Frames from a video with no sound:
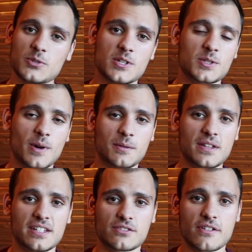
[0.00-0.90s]
just to end
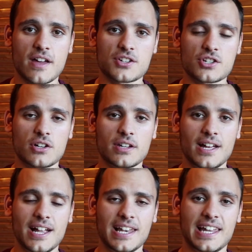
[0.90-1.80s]
with the introduction,
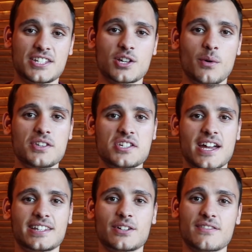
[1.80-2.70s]
let's go and
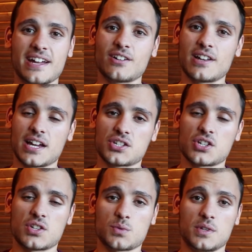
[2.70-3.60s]
check the rent
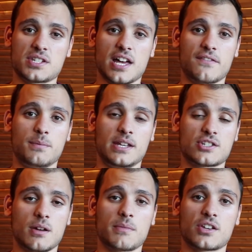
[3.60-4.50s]
collections, which have been
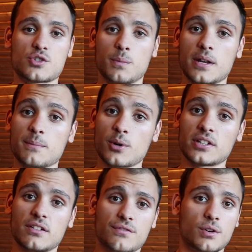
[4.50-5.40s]
something super
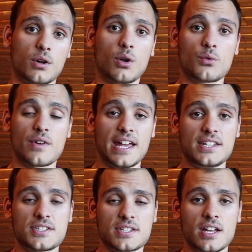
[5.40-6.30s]
important for all
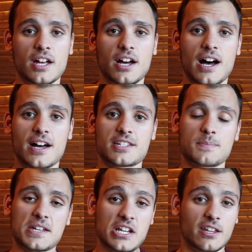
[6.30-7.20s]
REITs,
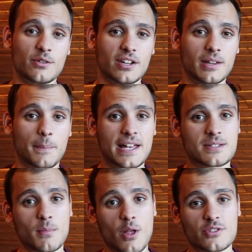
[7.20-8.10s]
especially during the
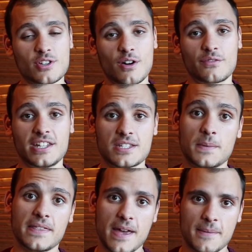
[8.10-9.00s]
past months of this
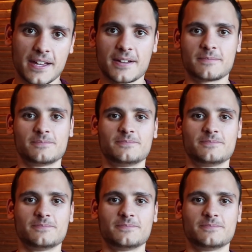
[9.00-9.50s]
pandemic.